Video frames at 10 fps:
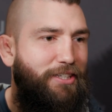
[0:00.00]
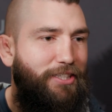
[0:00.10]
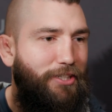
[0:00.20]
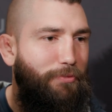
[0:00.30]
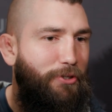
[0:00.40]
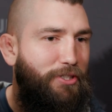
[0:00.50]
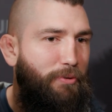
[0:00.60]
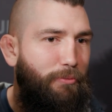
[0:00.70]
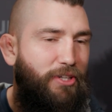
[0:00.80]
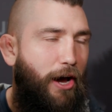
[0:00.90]
it's not so much that
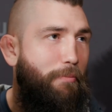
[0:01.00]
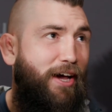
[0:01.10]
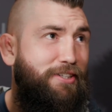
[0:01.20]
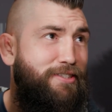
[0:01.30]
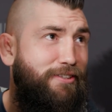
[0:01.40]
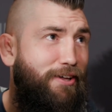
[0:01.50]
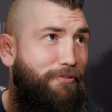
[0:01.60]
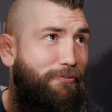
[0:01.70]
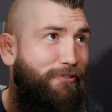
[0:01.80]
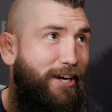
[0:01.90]
people doubt me. I just
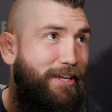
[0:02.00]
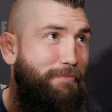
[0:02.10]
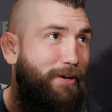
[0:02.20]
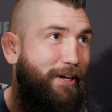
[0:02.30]
love to fight,